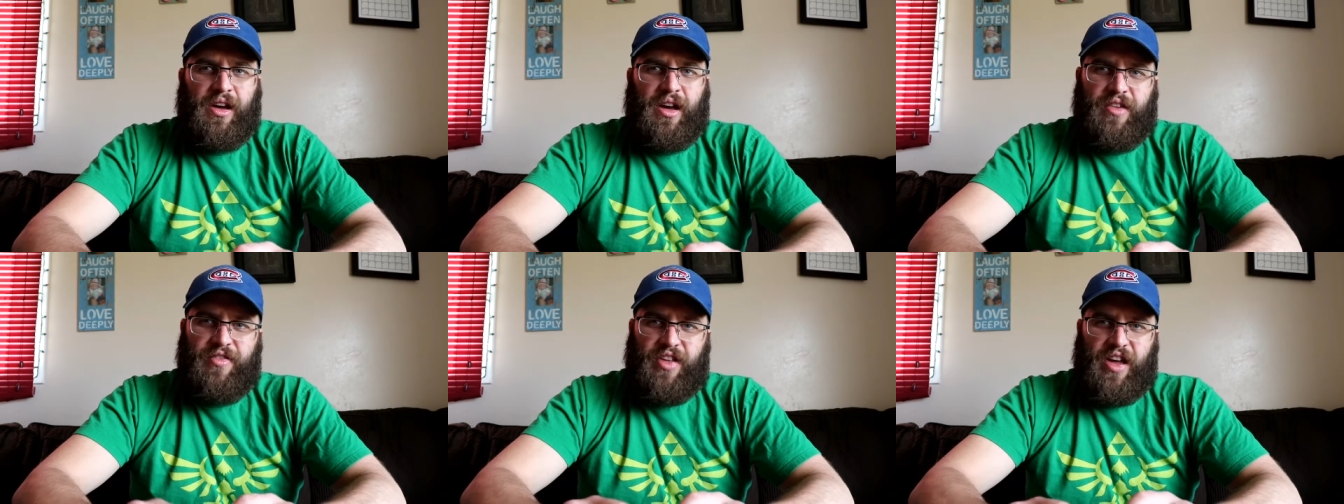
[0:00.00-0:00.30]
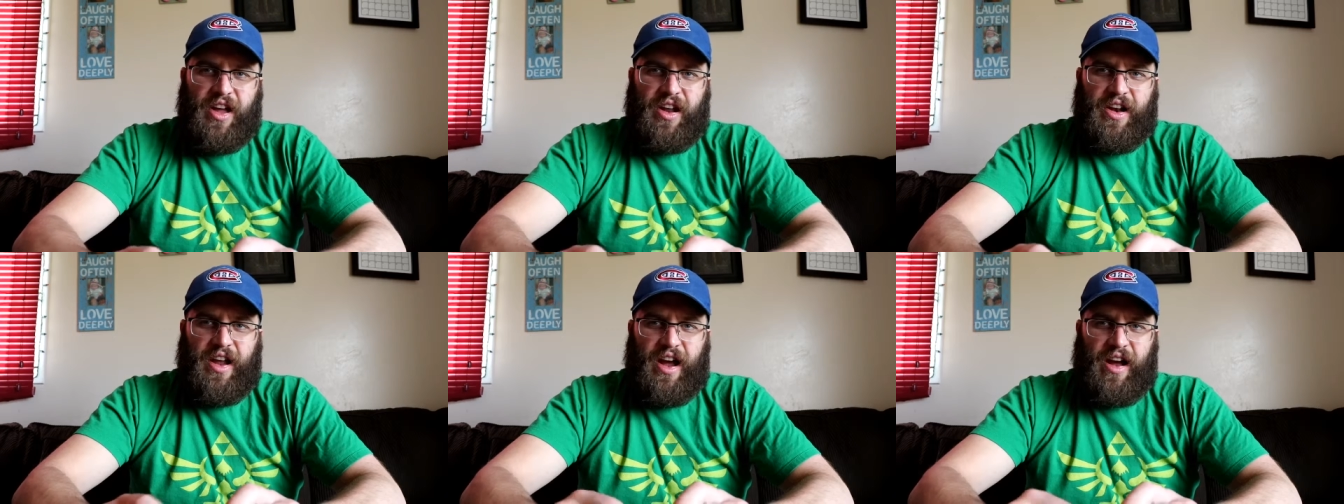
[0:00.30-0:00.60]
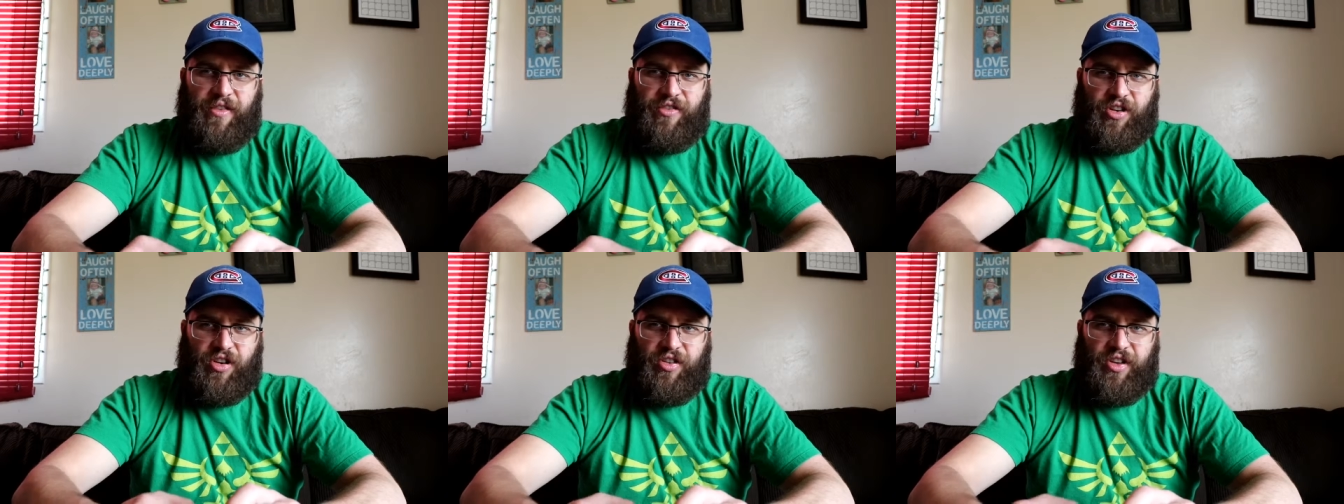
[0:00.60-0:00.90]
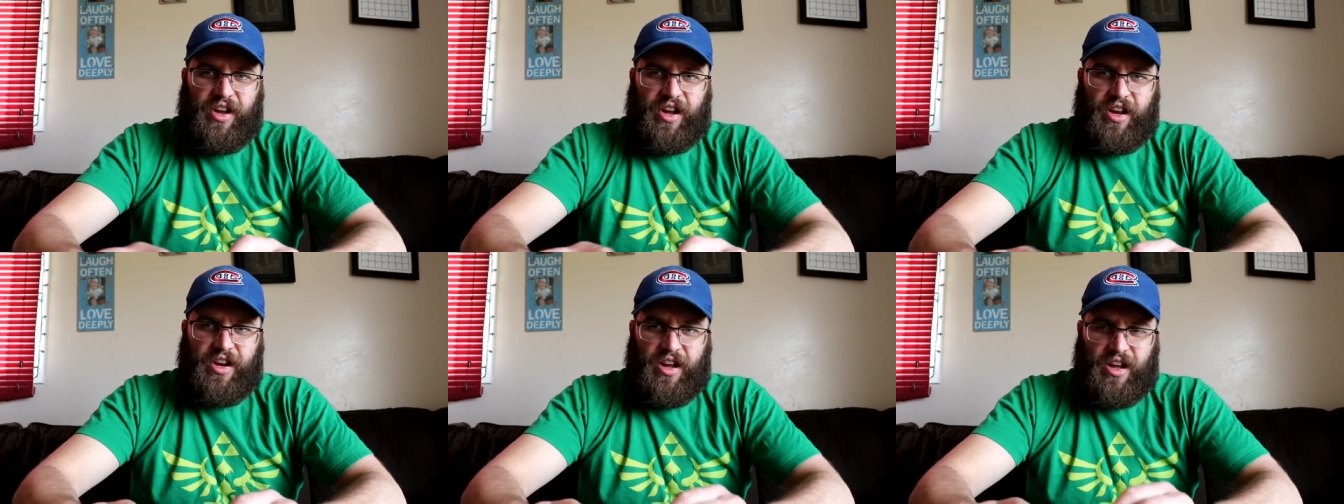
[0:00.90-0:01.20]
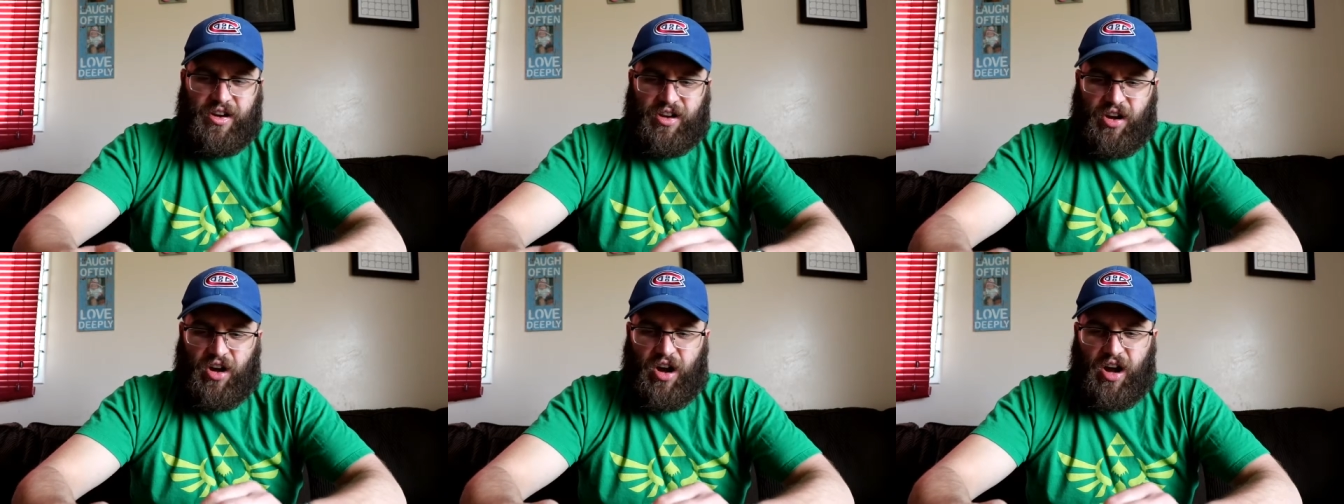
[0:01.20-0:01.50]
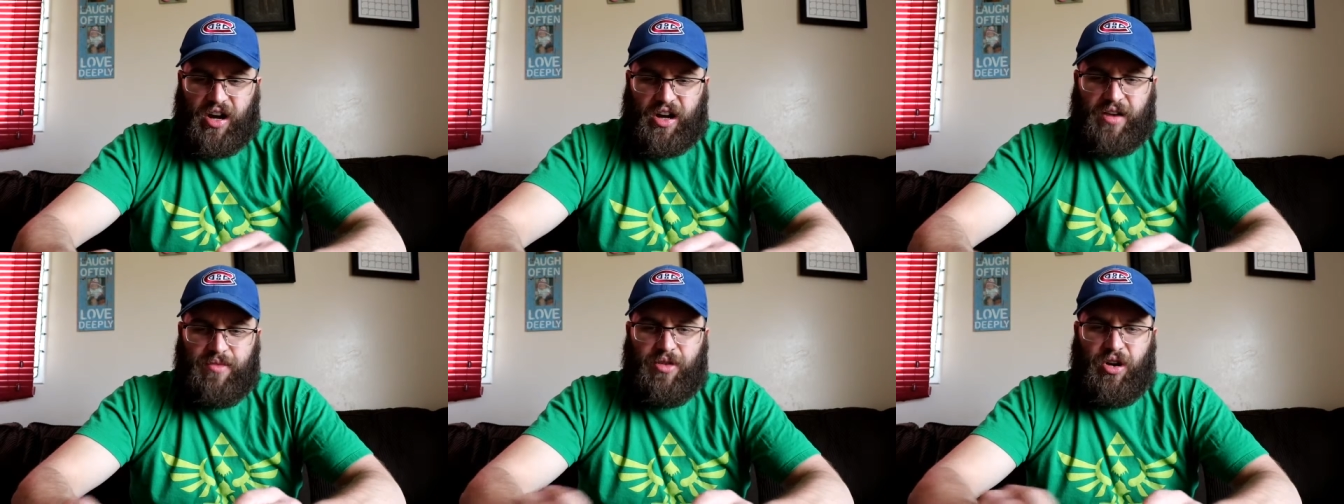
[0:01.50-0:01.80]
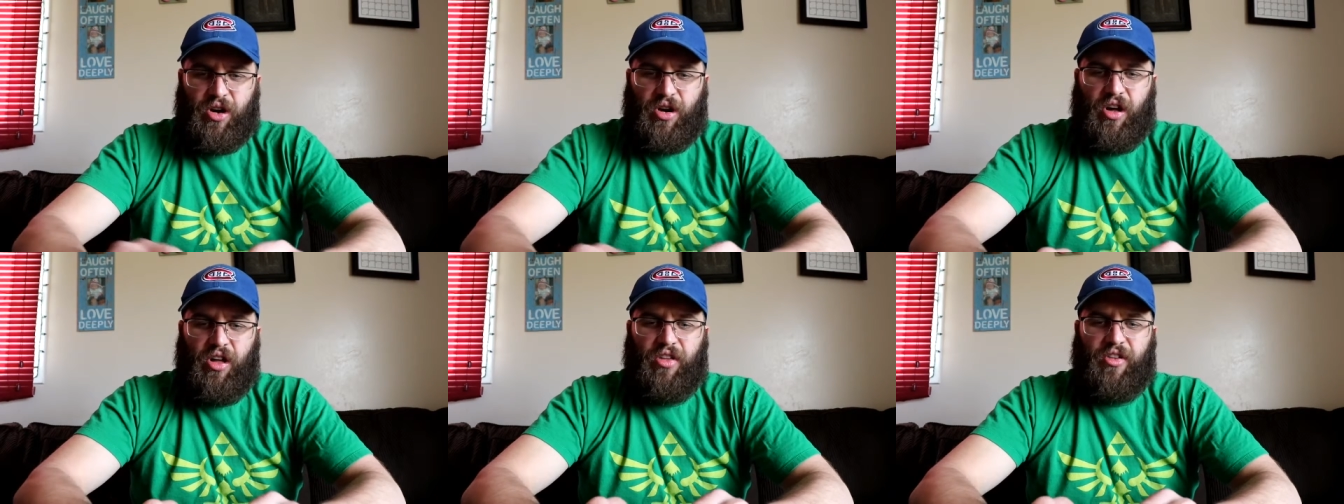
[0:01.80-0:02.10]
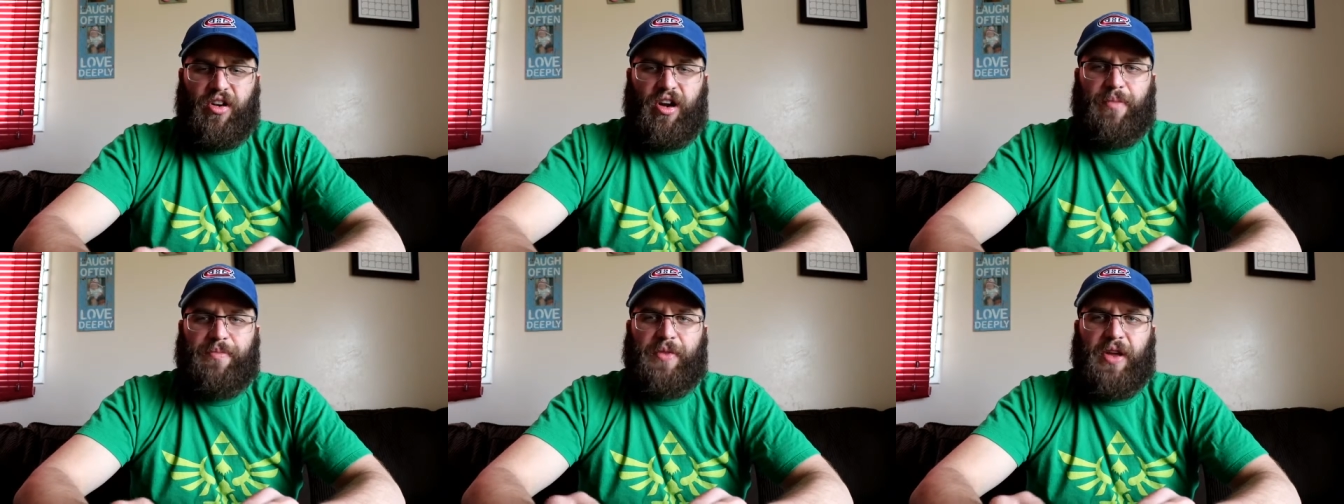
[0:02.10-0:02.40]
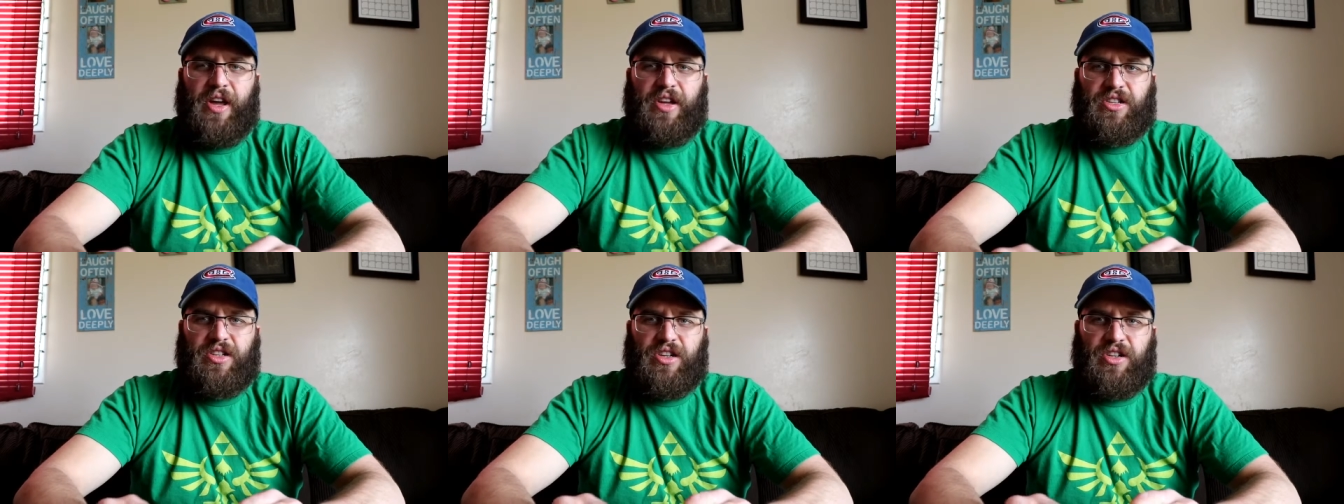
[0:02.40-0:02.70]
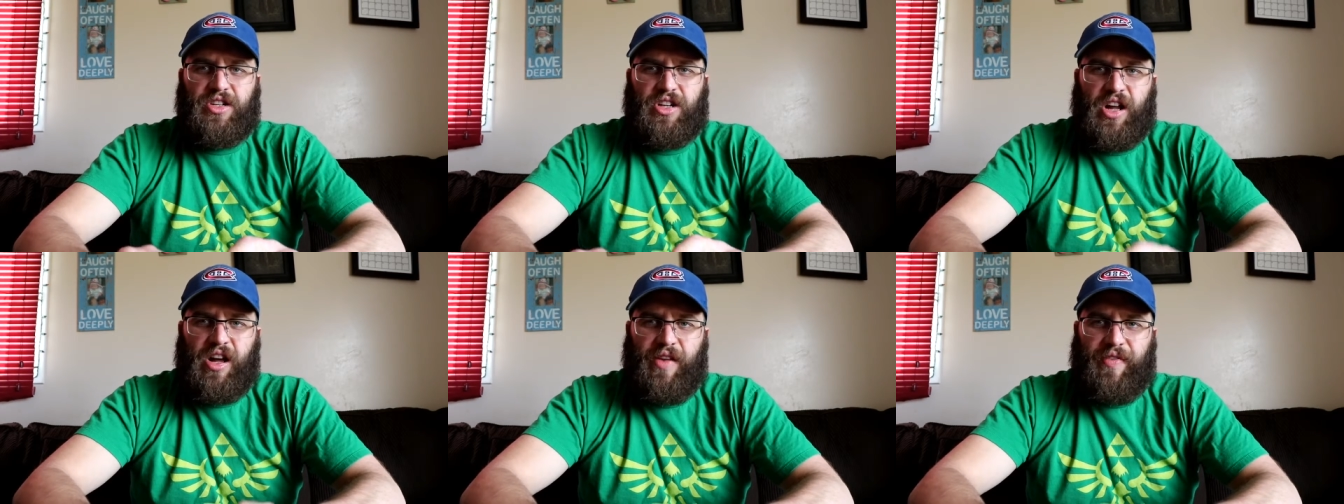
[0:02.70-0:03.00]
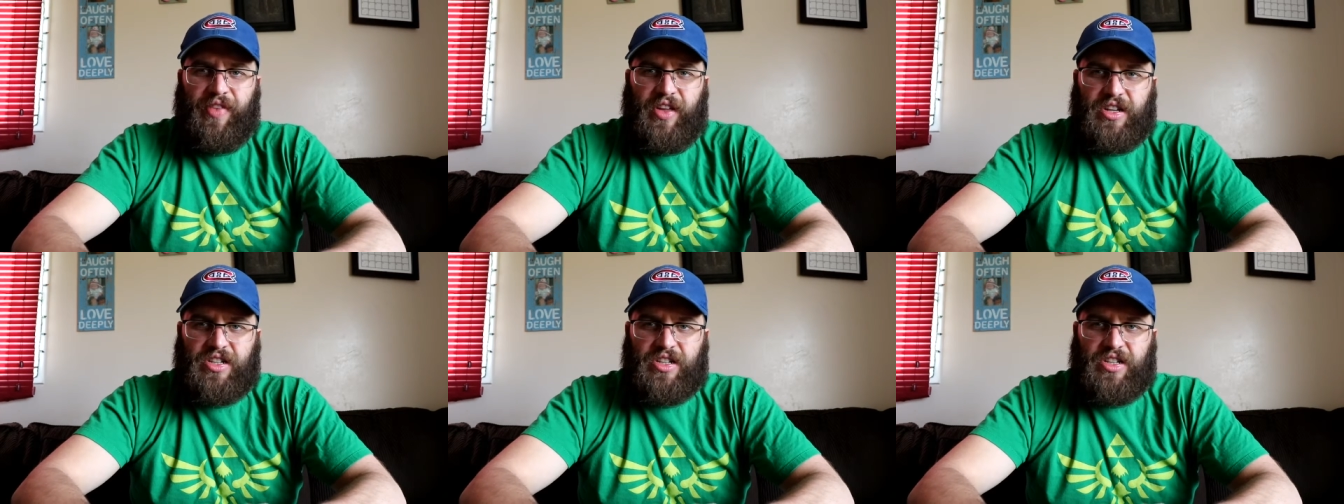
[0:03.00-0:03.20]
And then after they get done talking about all their updates and stuff,